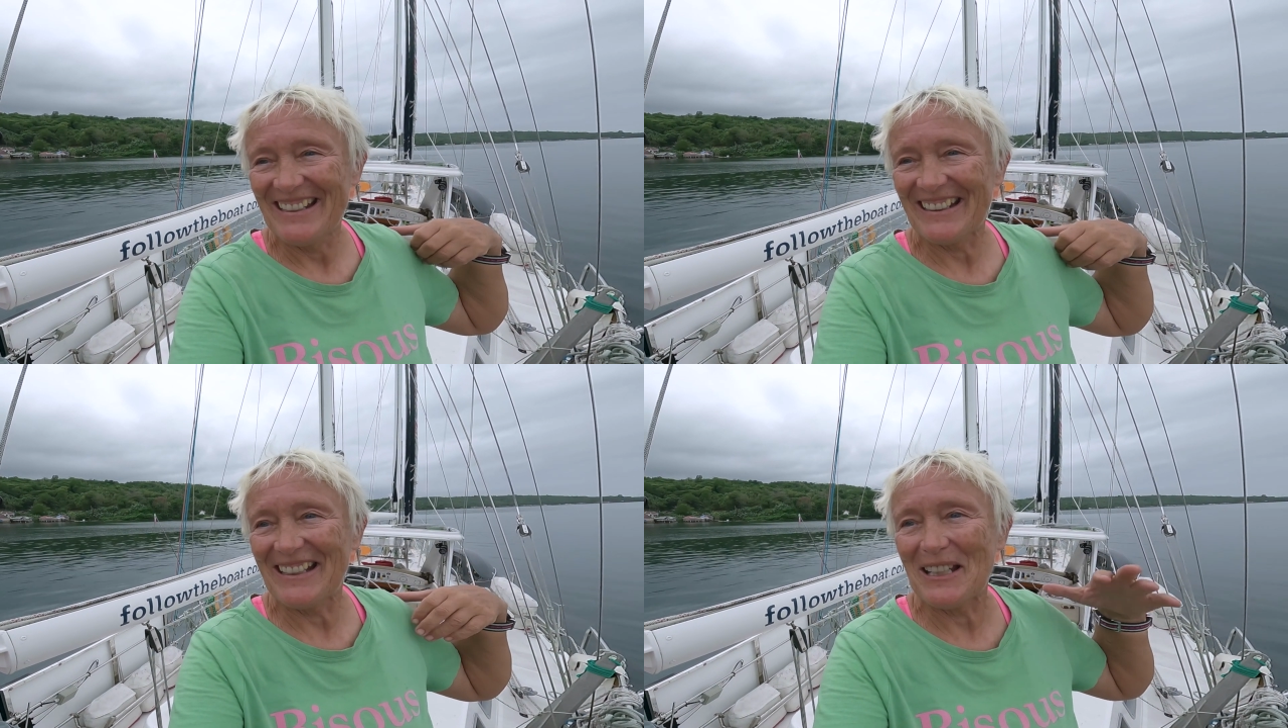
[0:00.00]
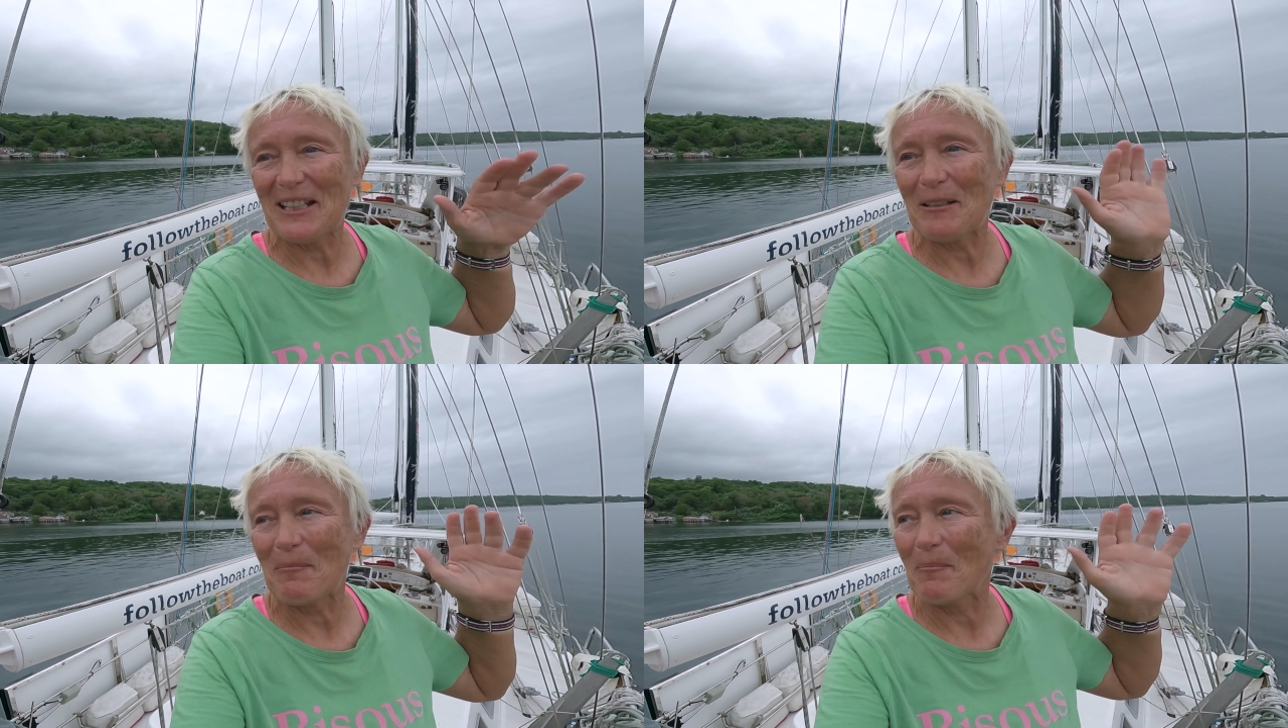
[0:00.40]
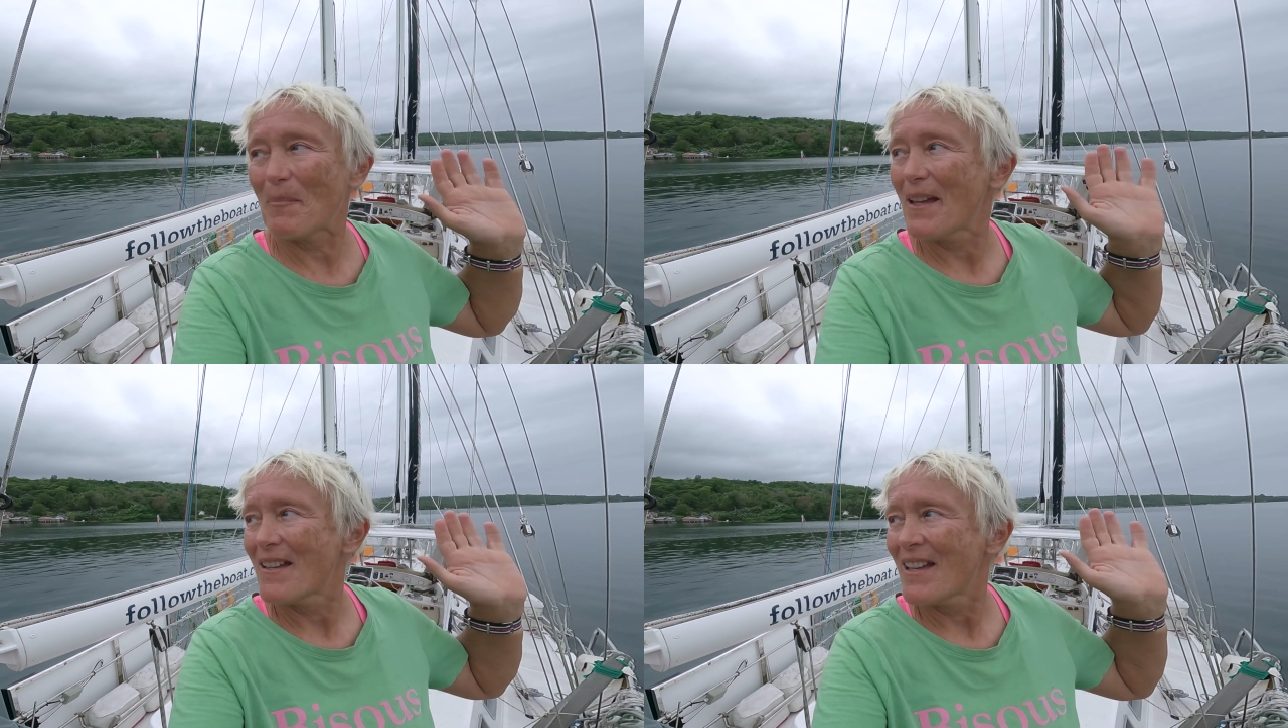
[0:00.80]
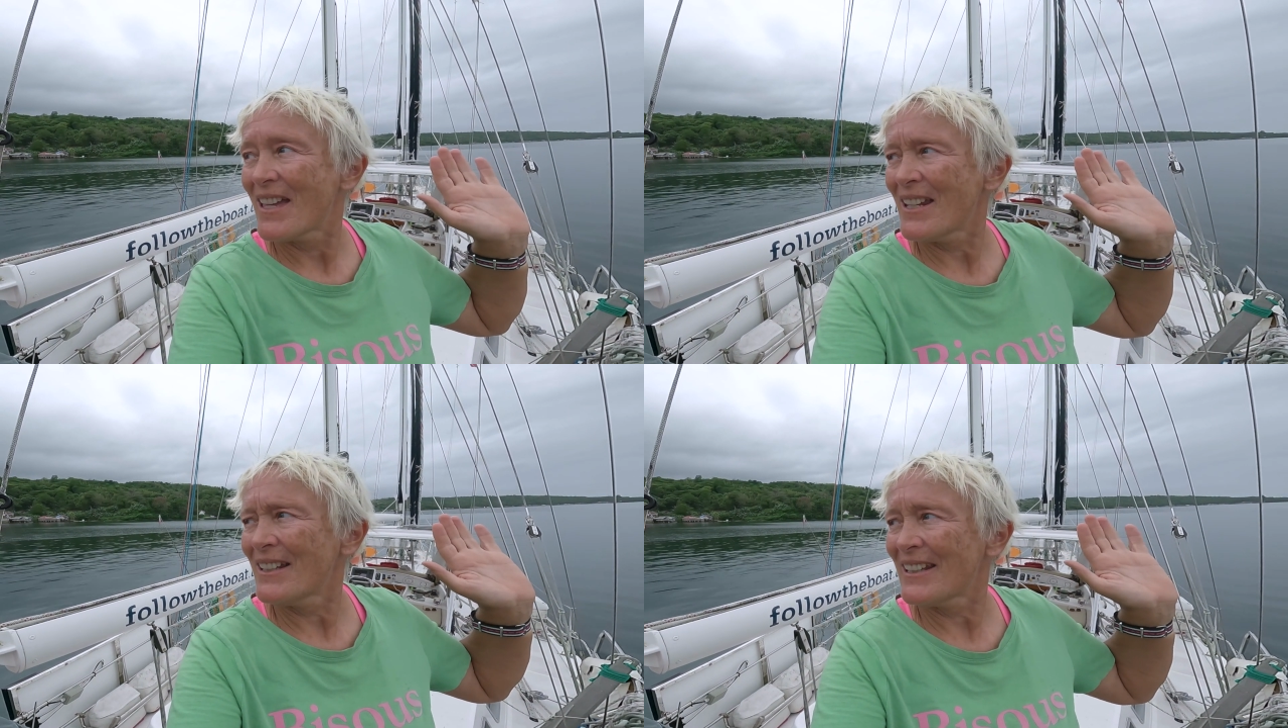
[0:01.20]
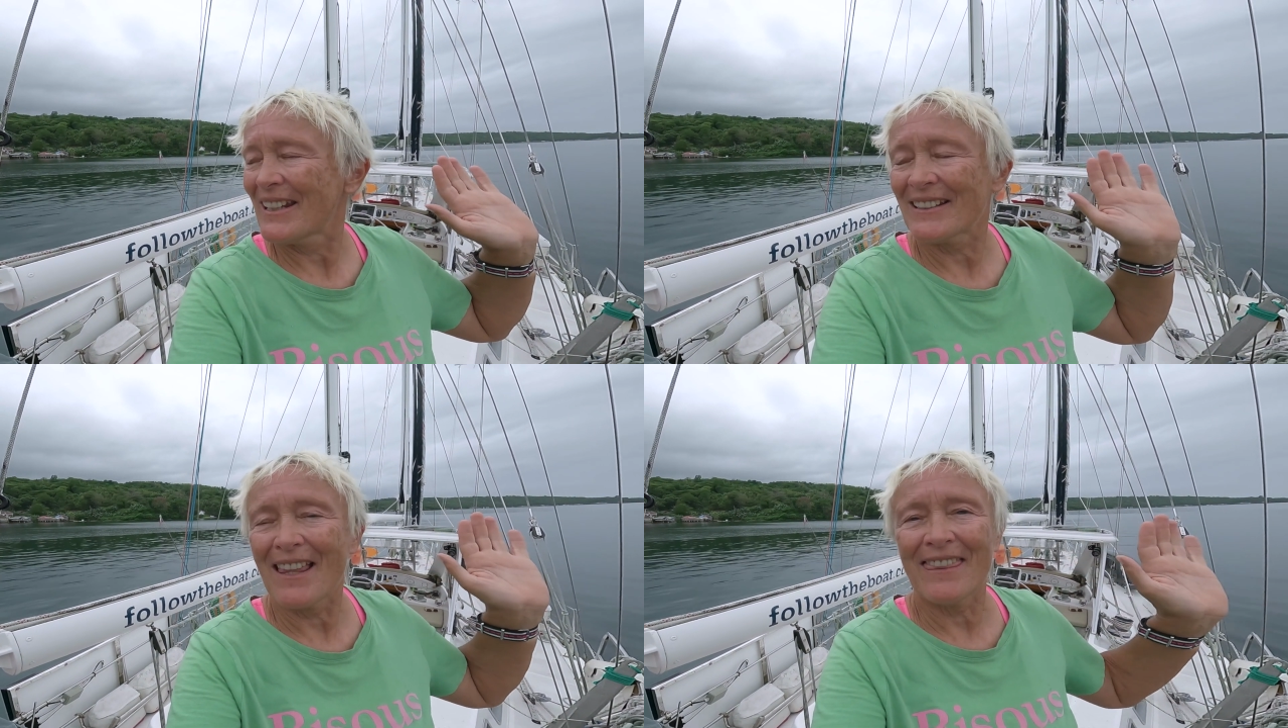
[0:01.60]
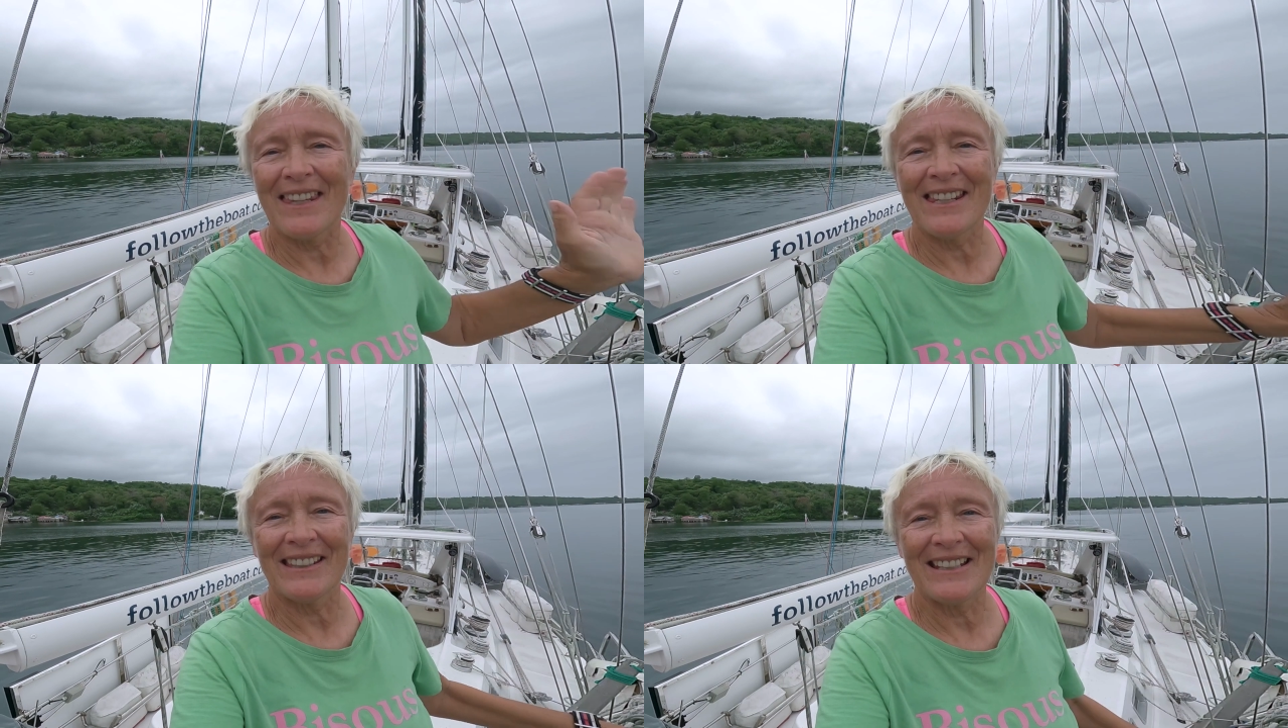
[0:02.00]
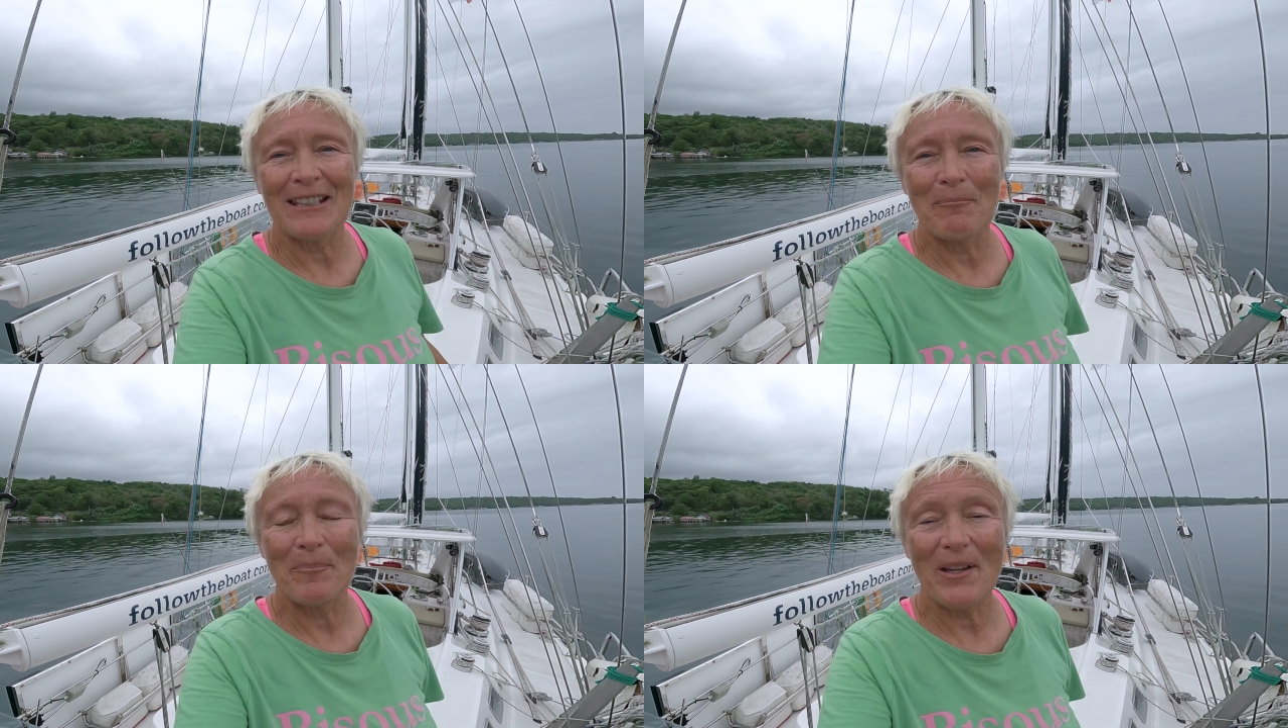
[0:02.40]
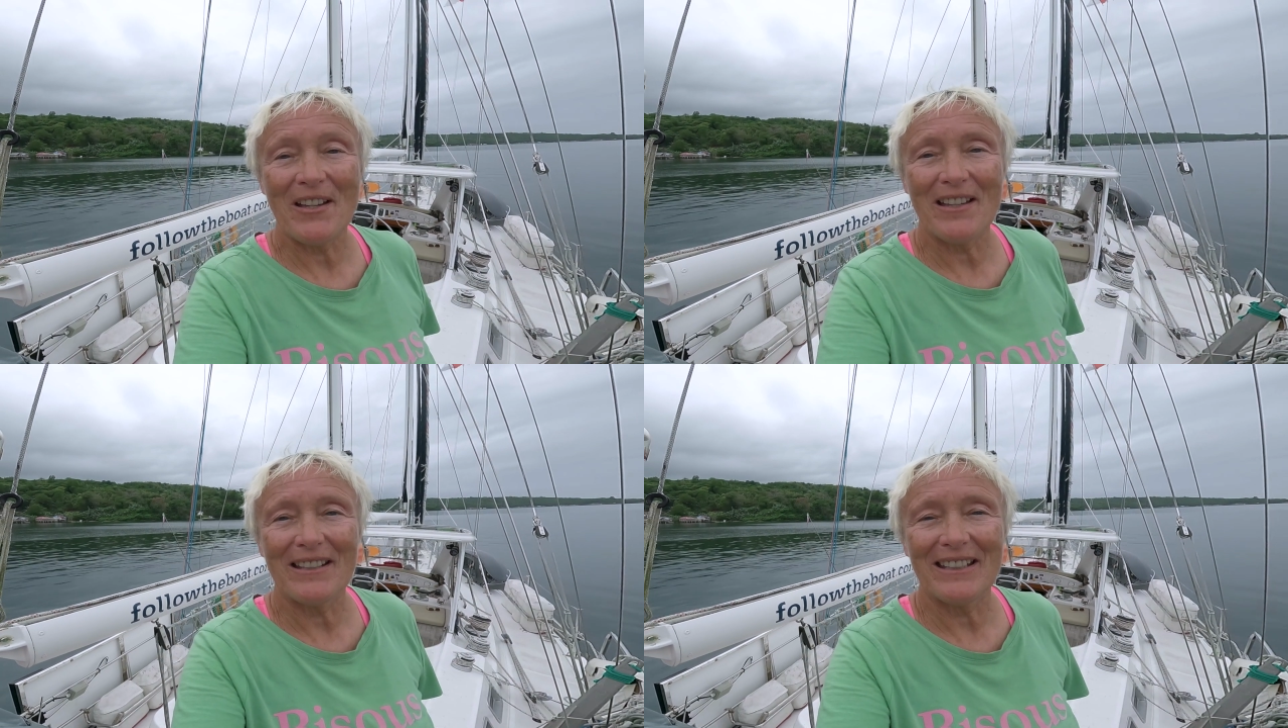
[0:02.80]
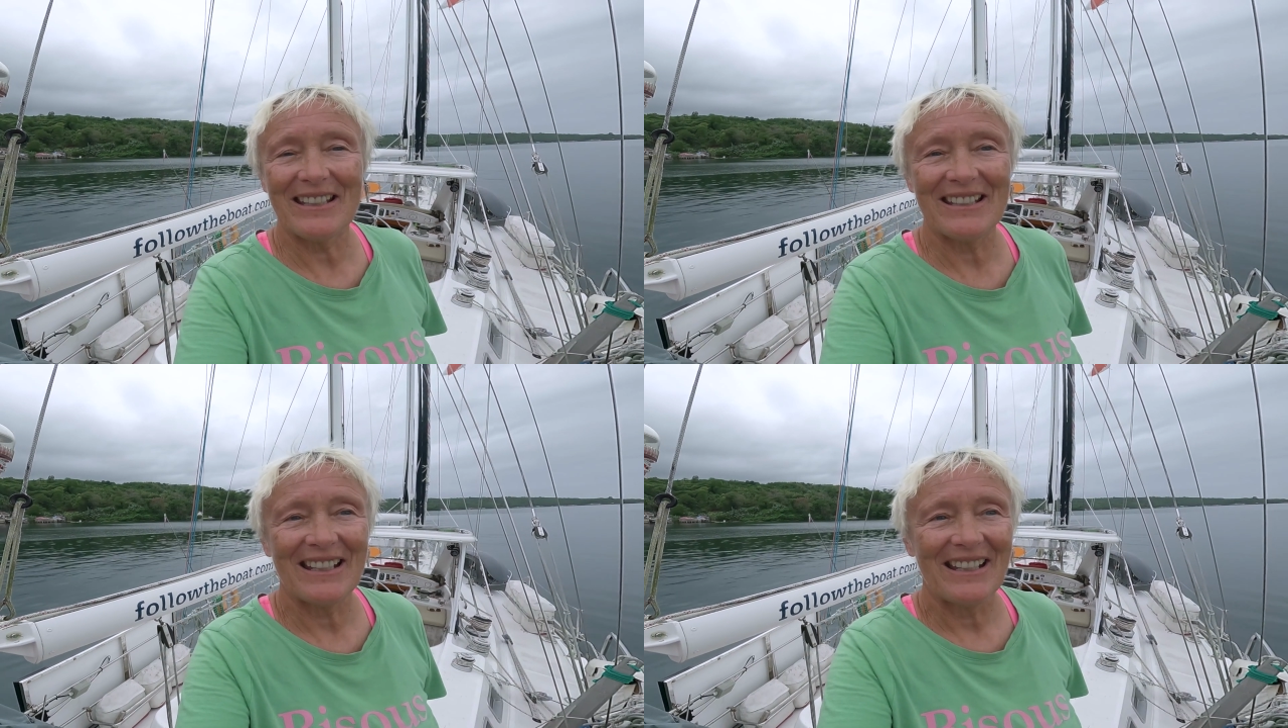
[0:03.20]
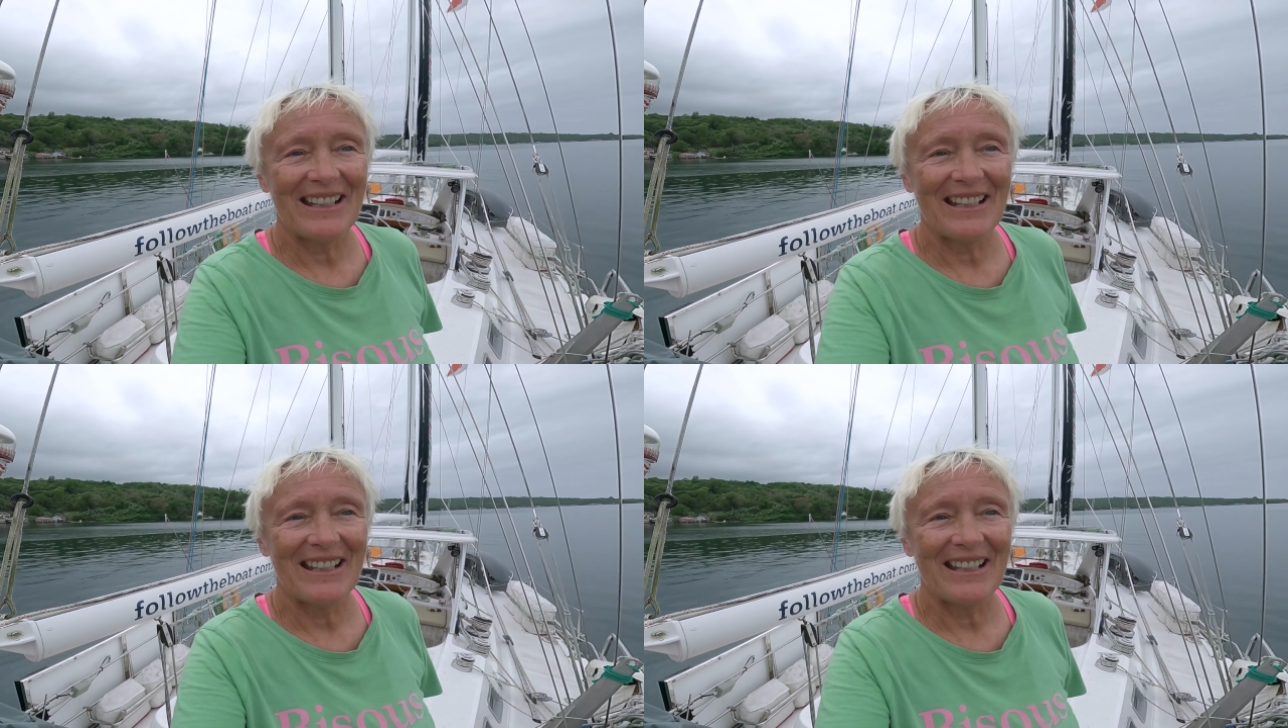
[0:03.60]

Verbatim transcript: can hear some insects I think and some birds.